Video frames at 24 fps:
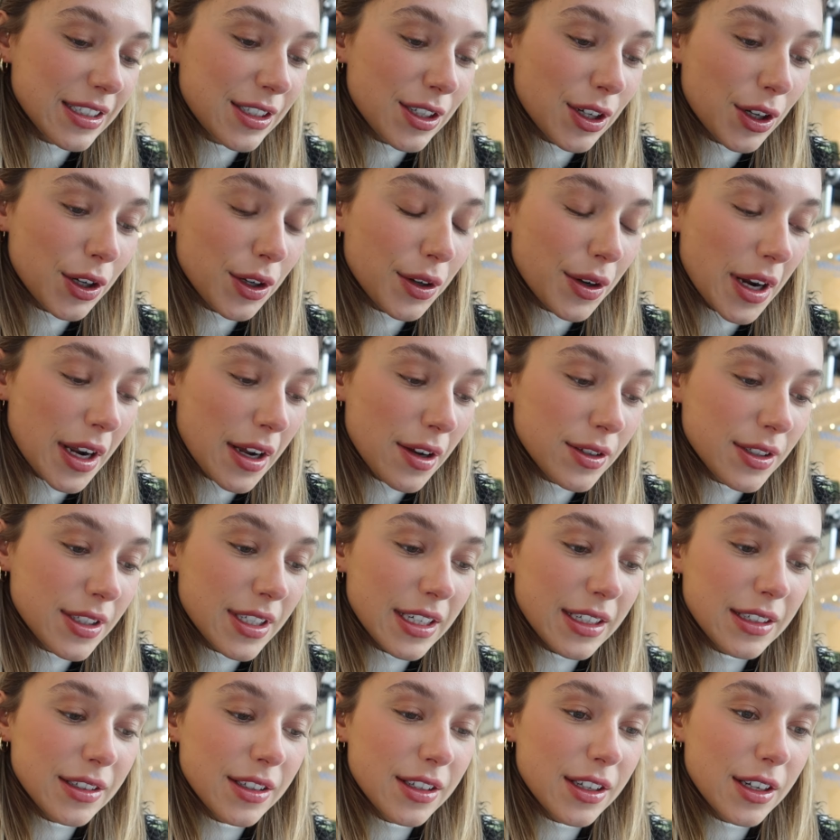turn around
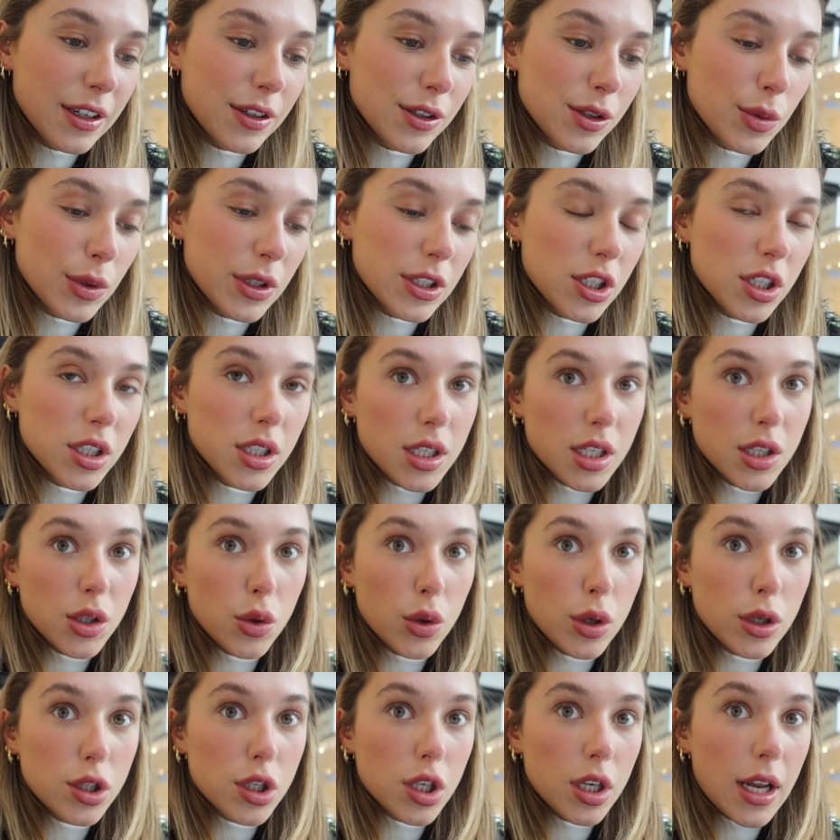and, you know, switch it
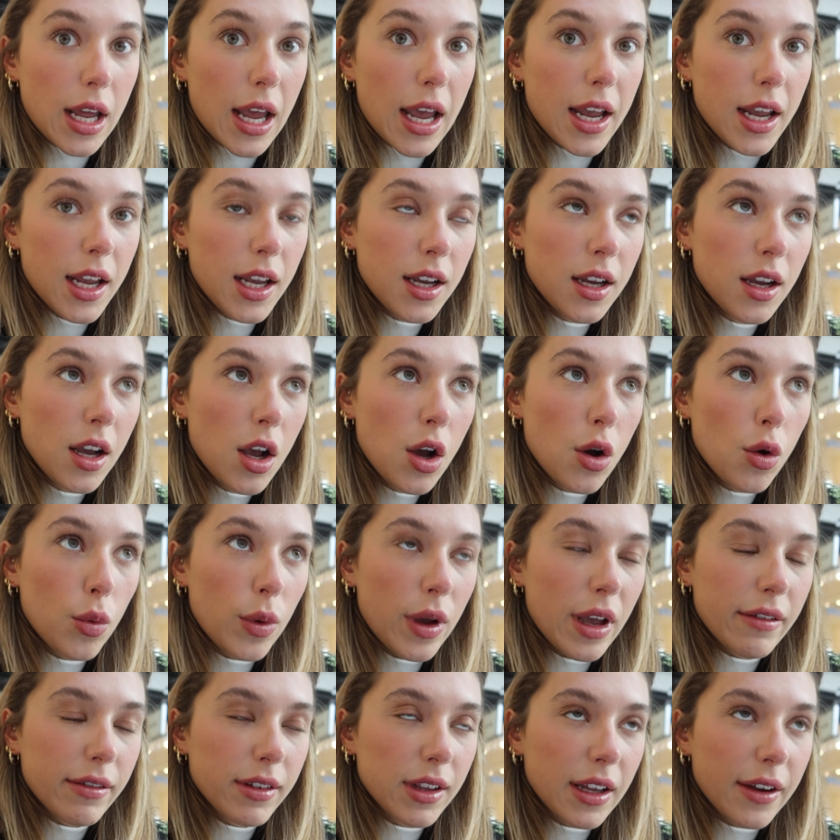to today.
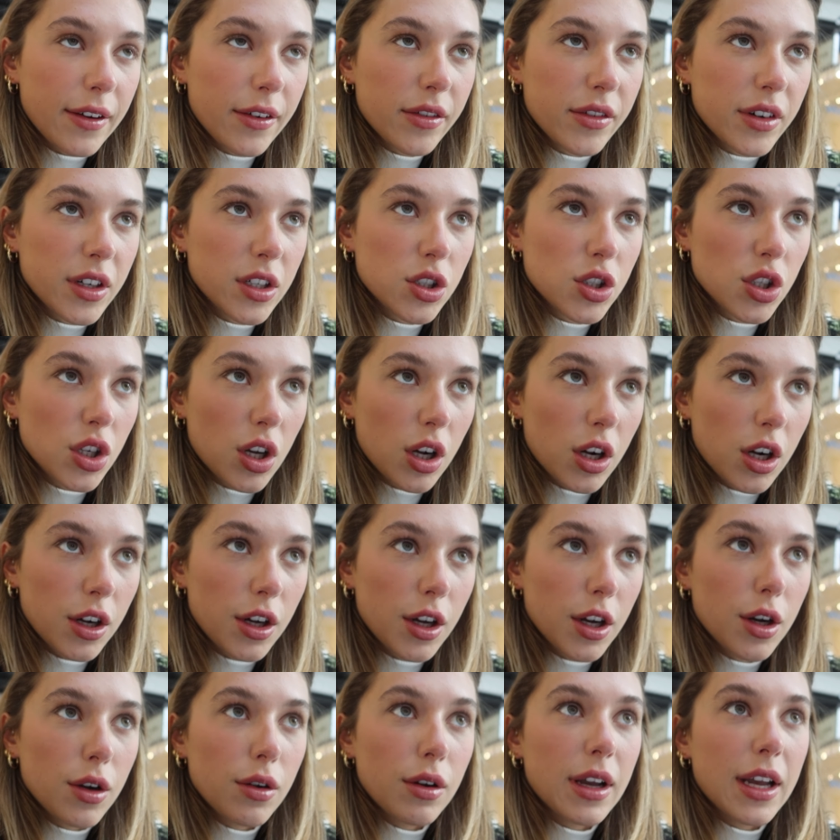We have a layover in
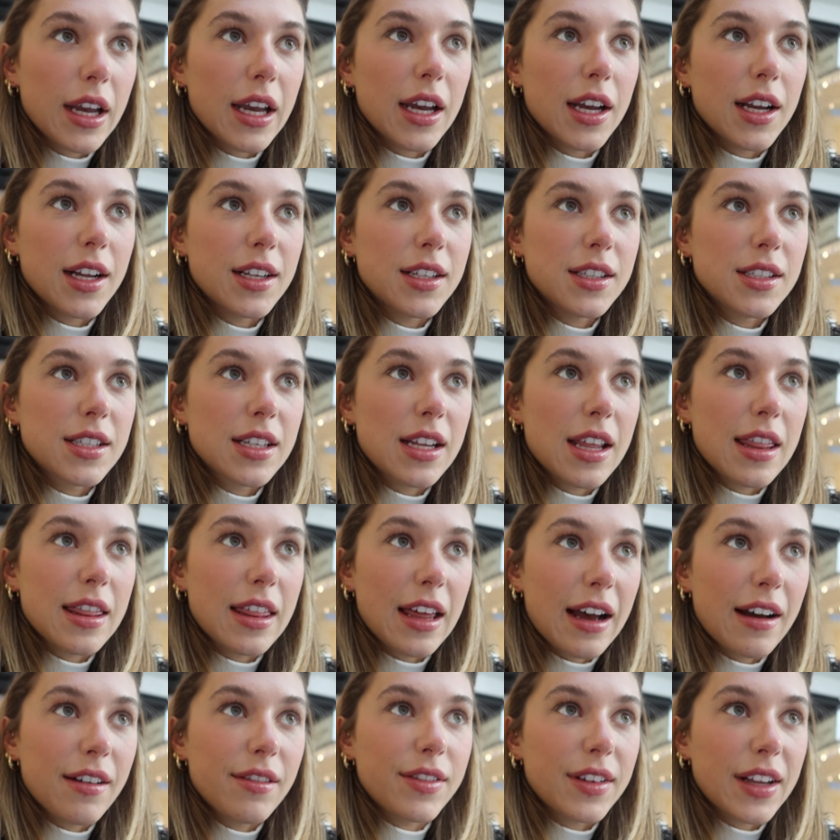Chicago and
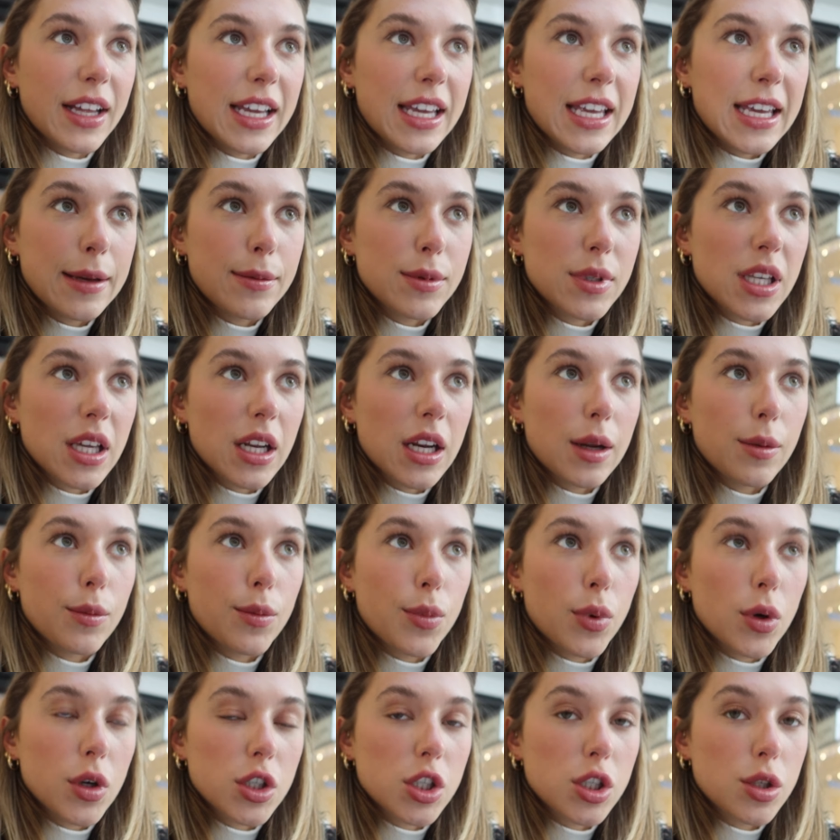that flight keeps getting
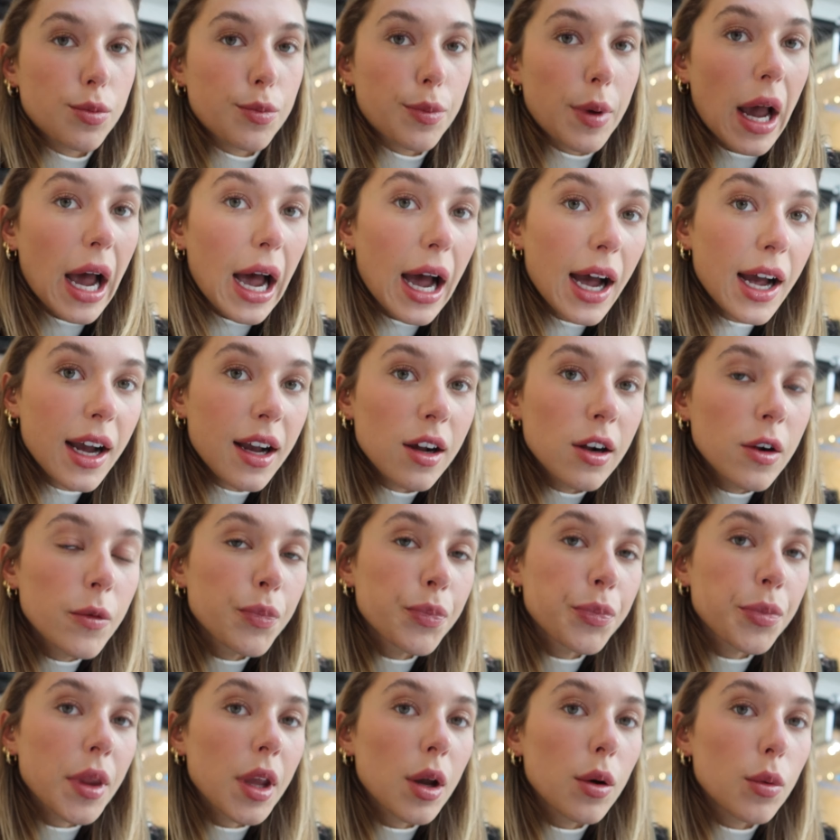pushed back,
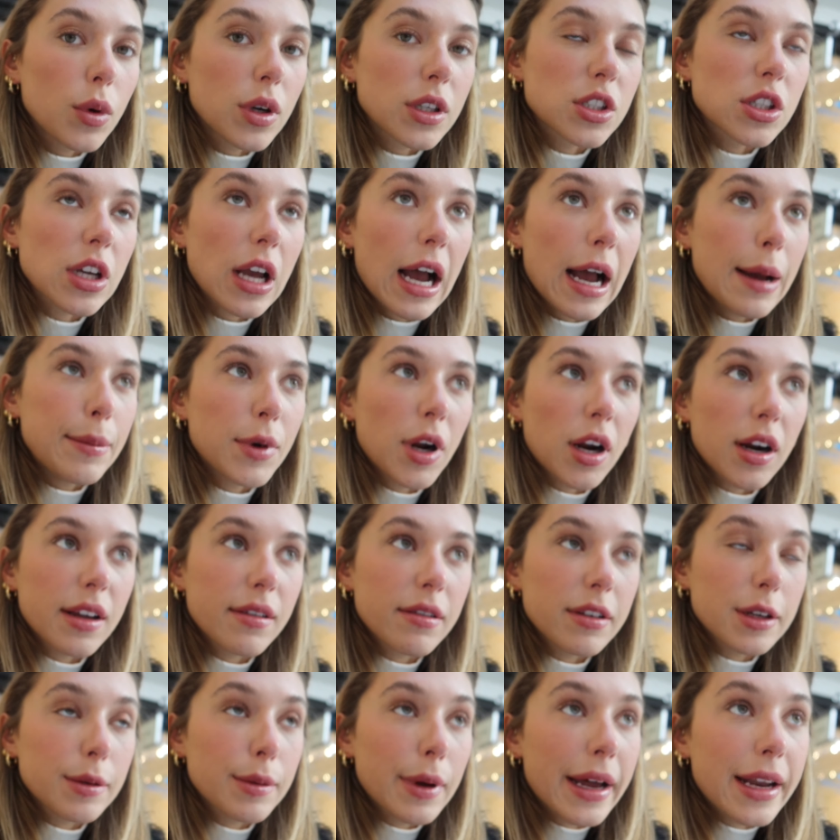which I'm not
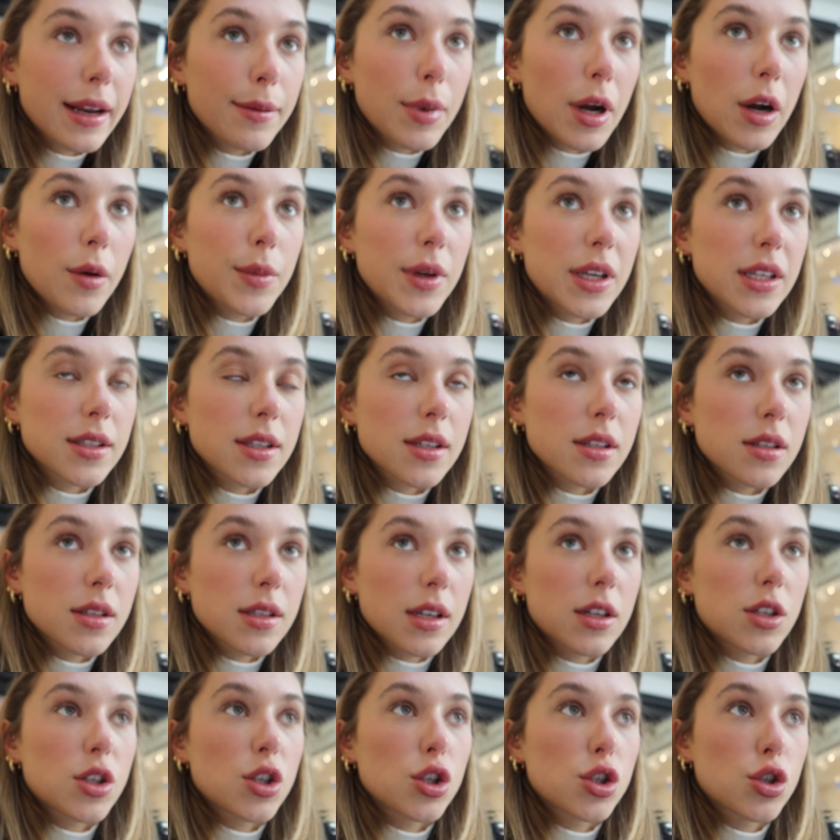even mad about because it's
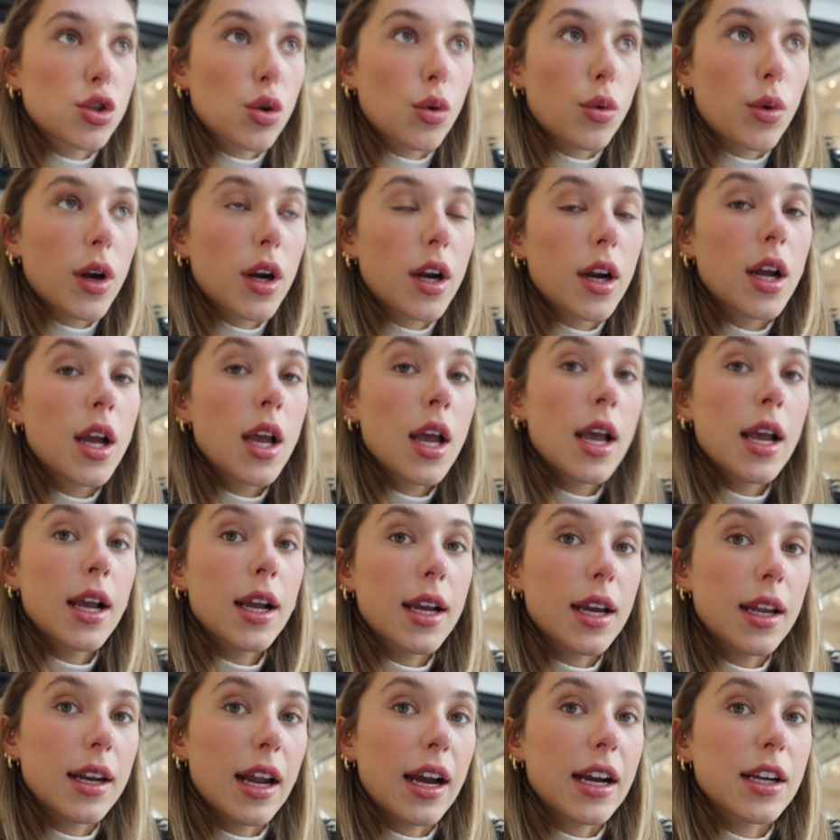such a short
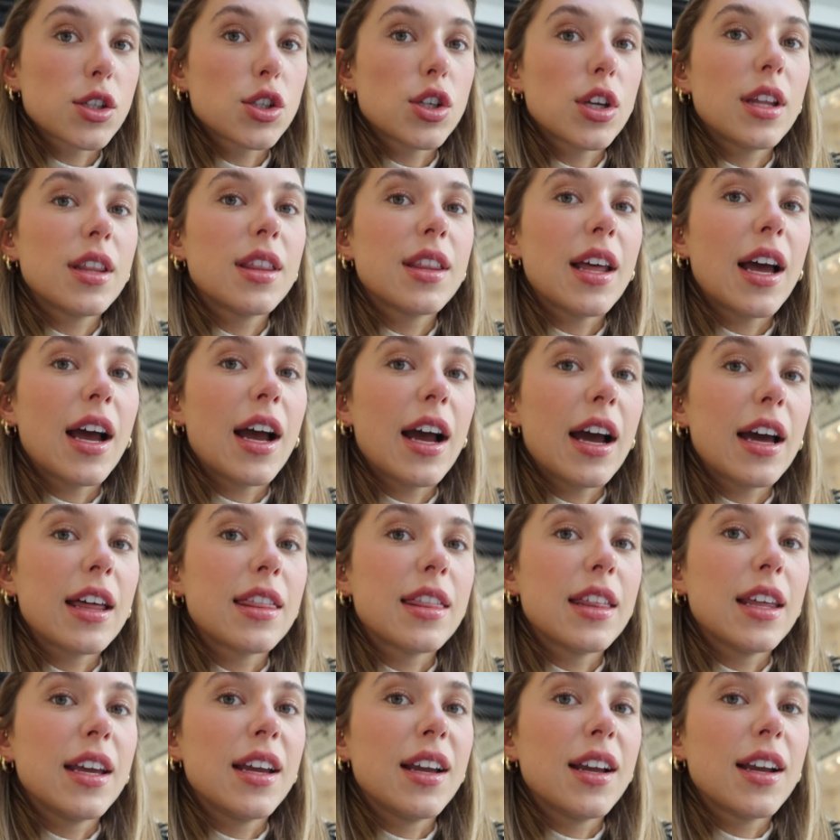connection that I
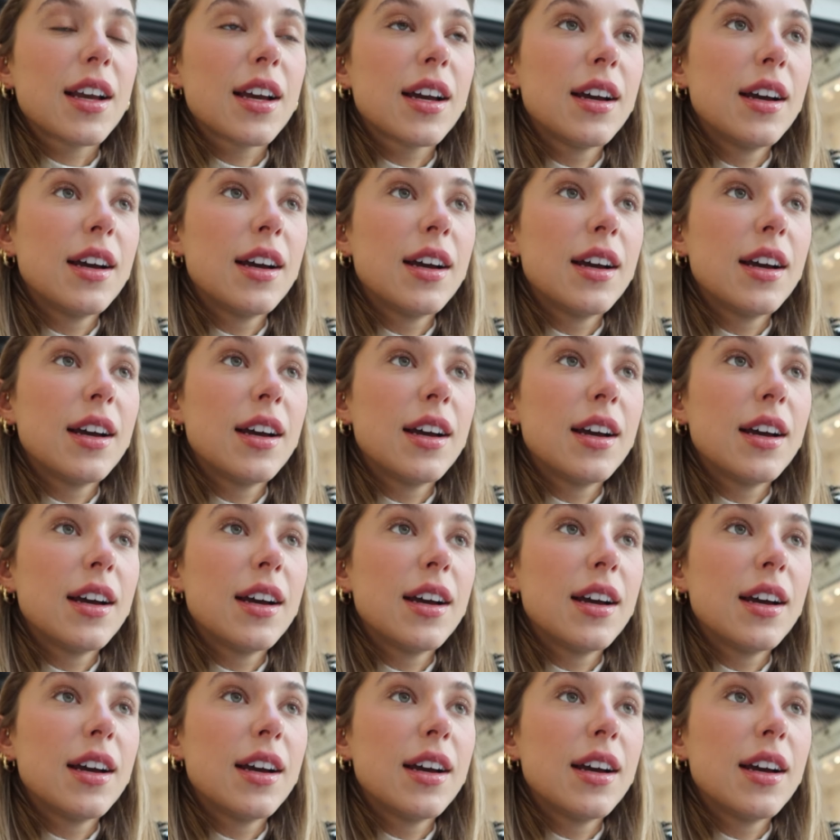think